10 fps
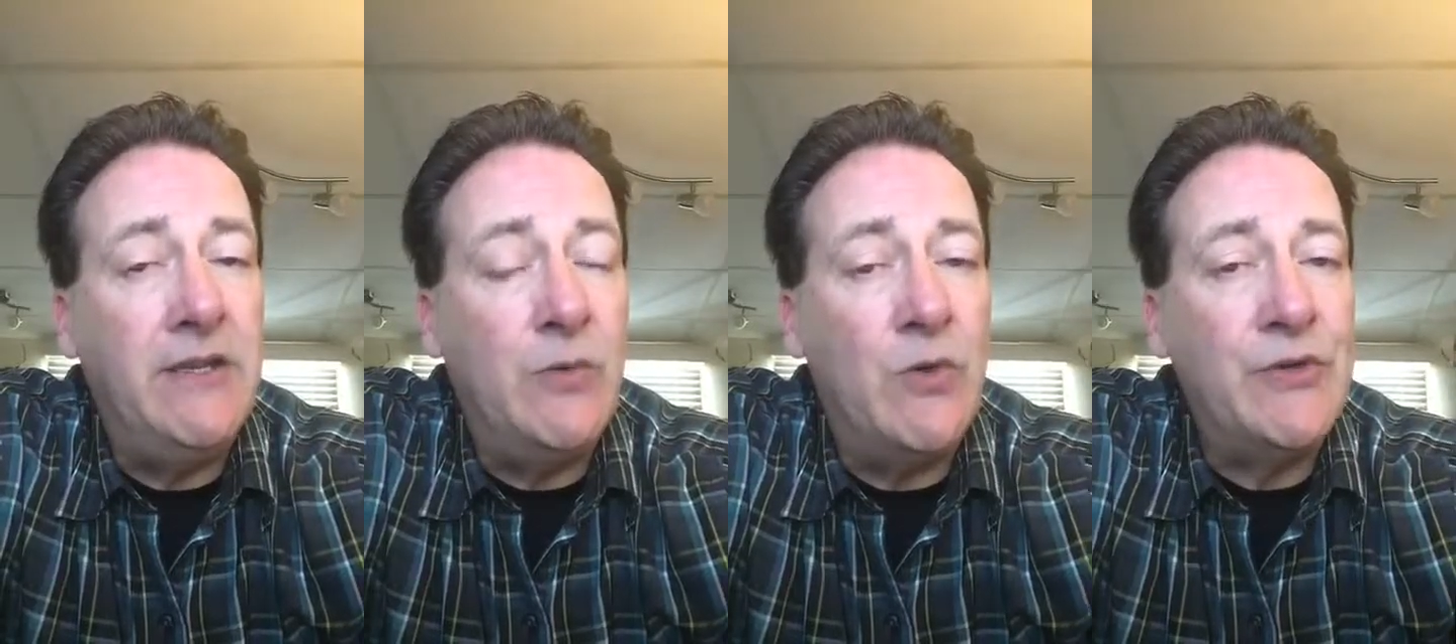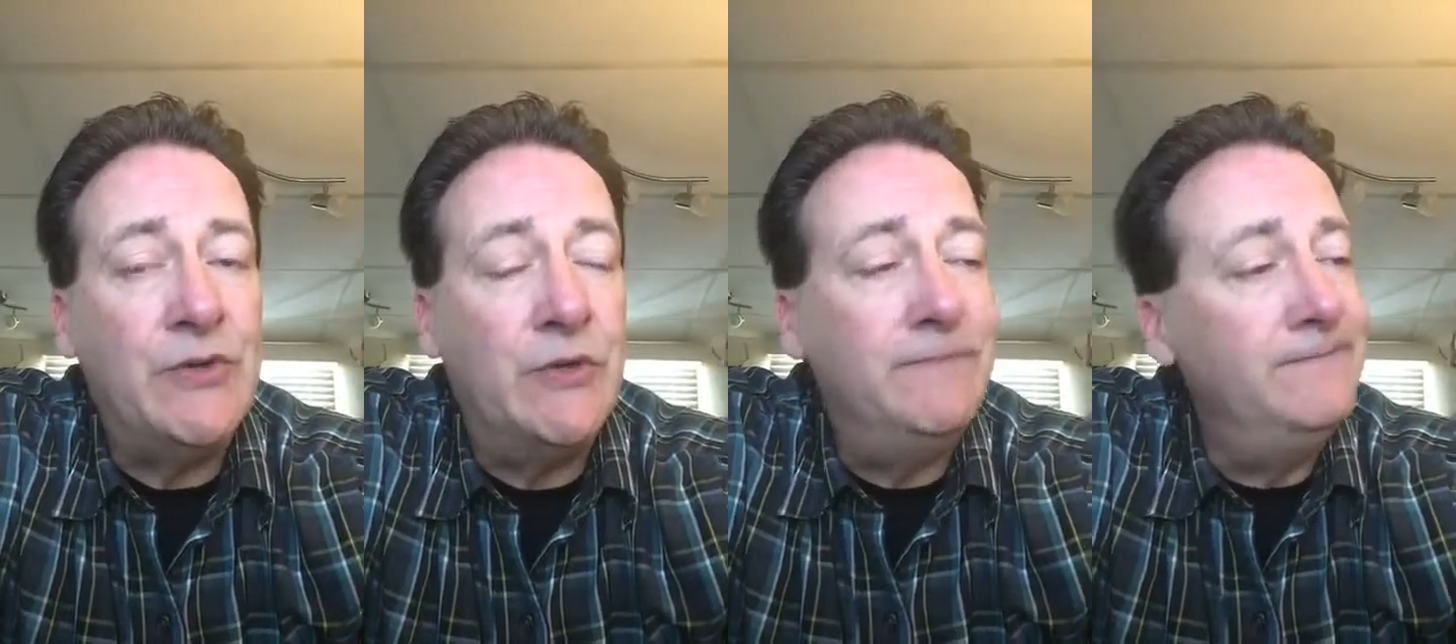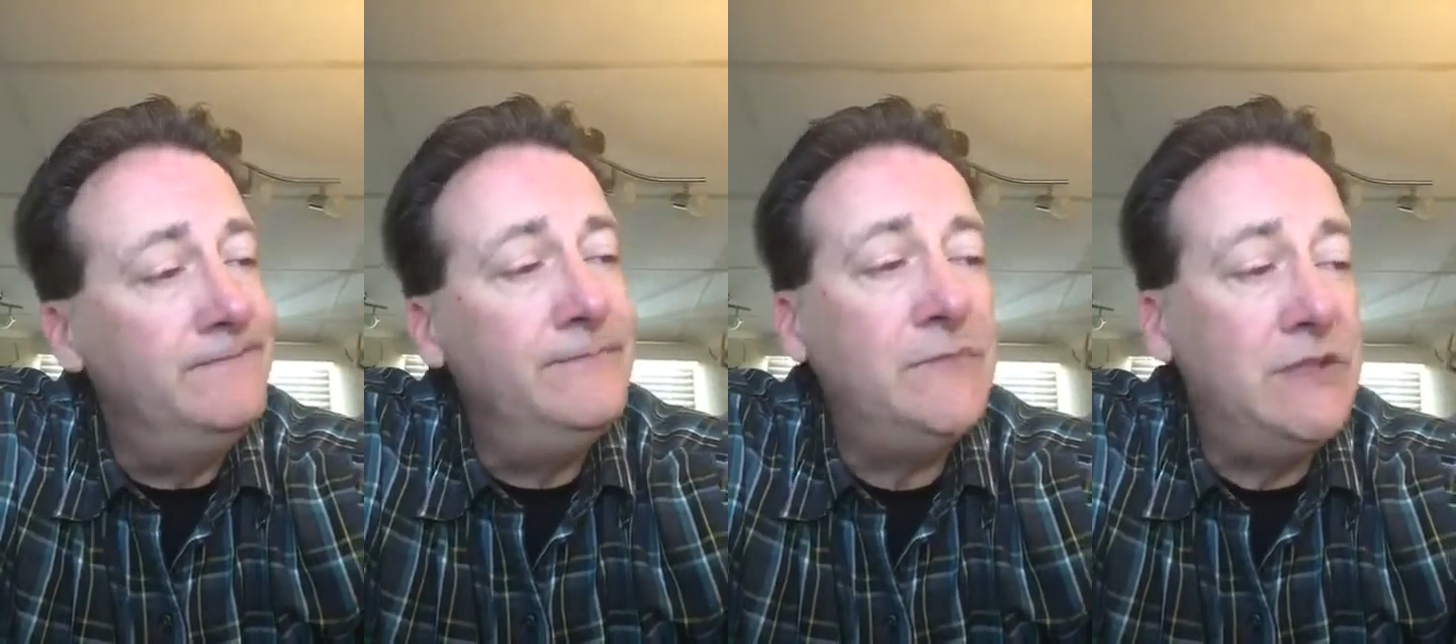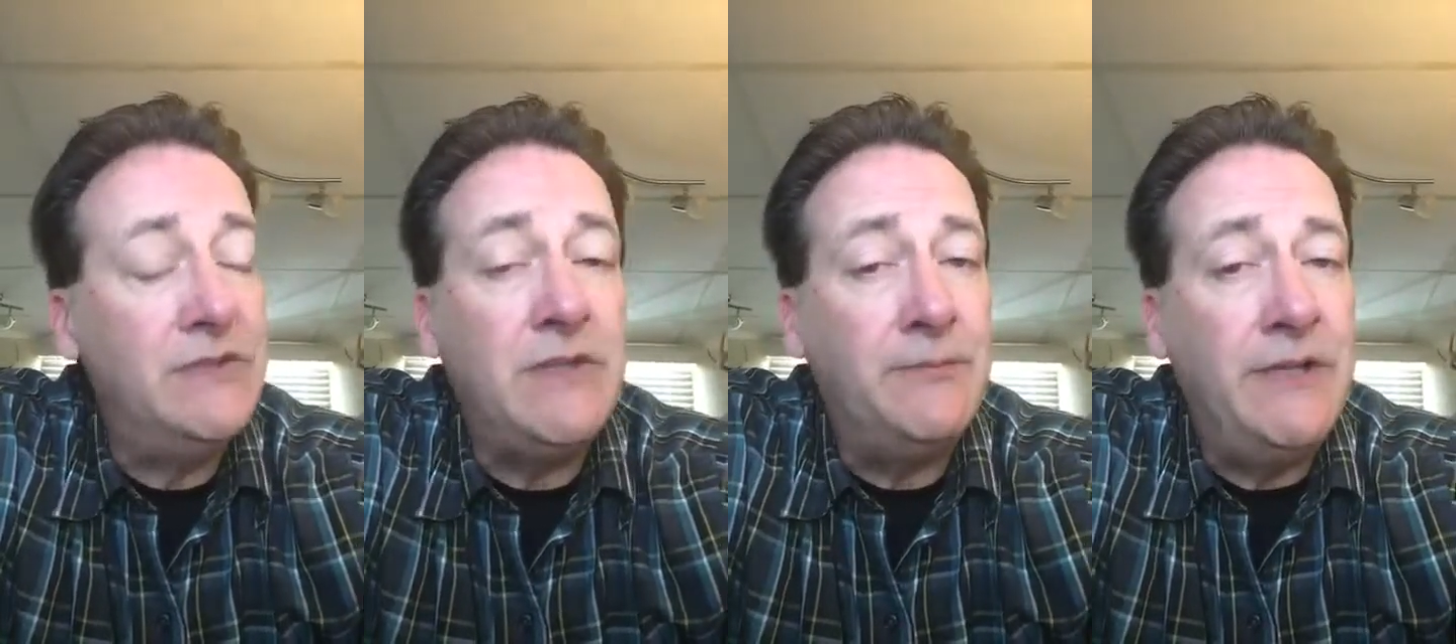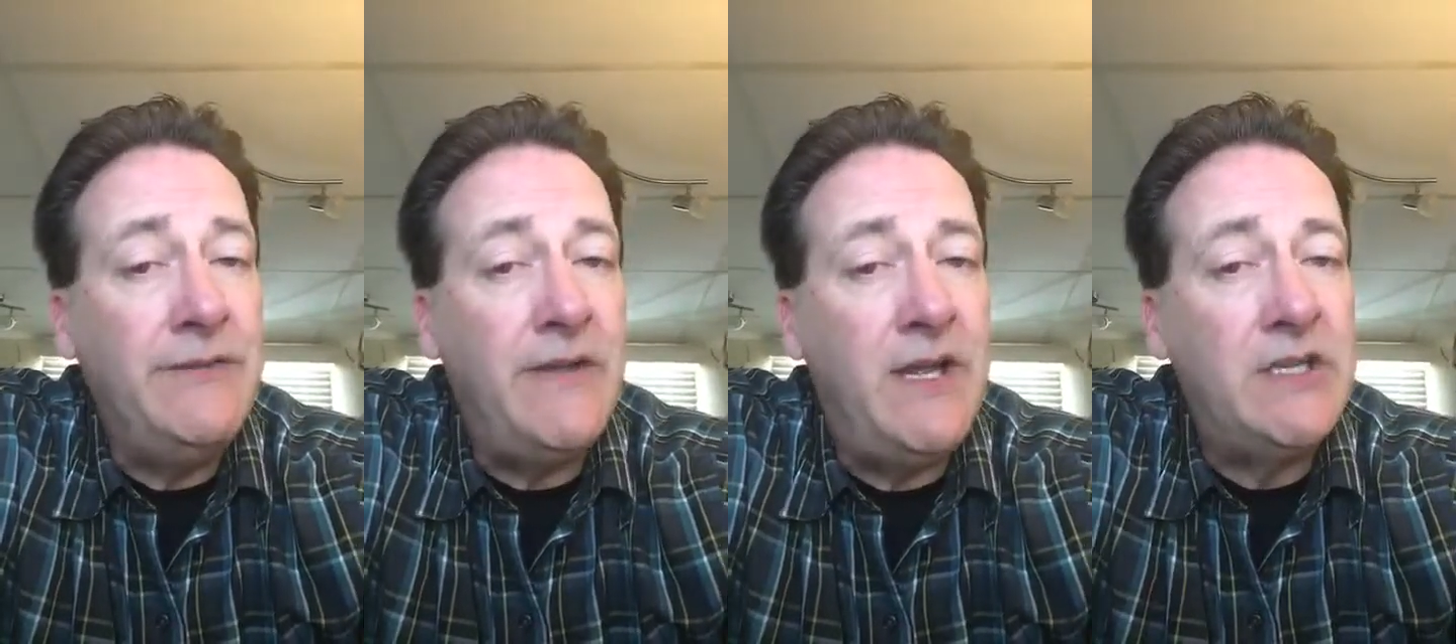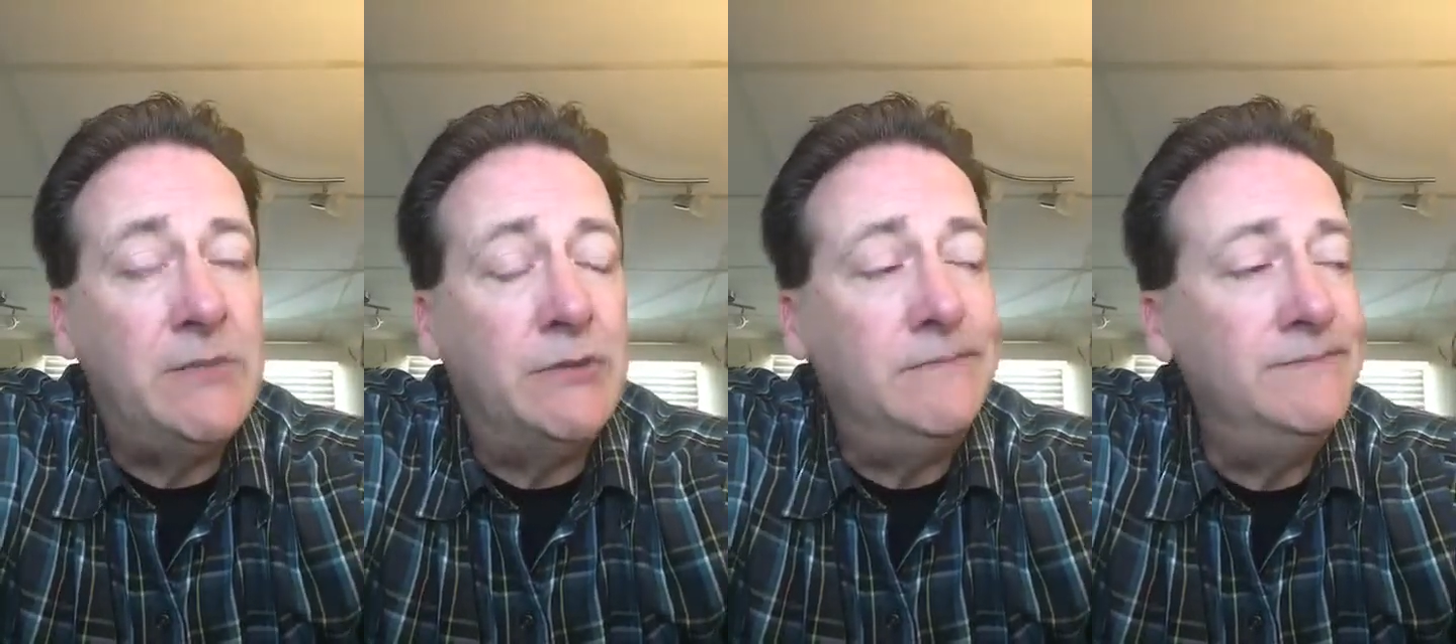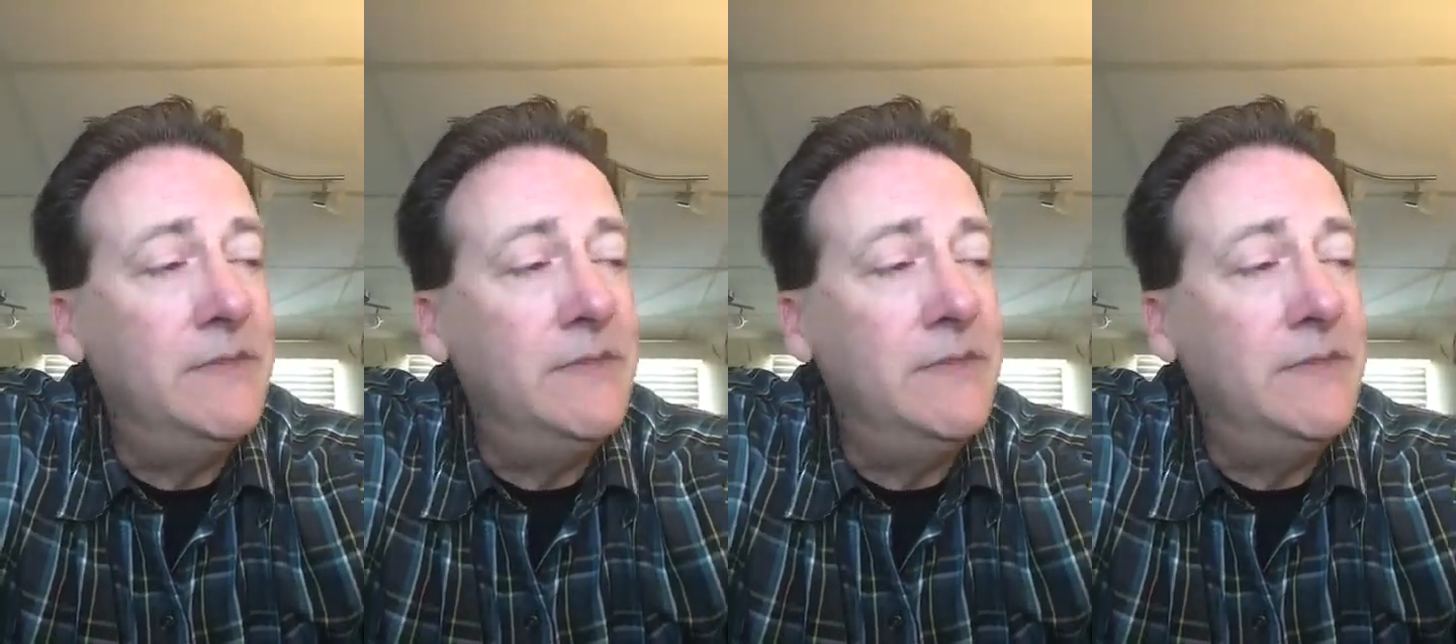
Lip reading: her wardrobe. She's looking pretty fashionable.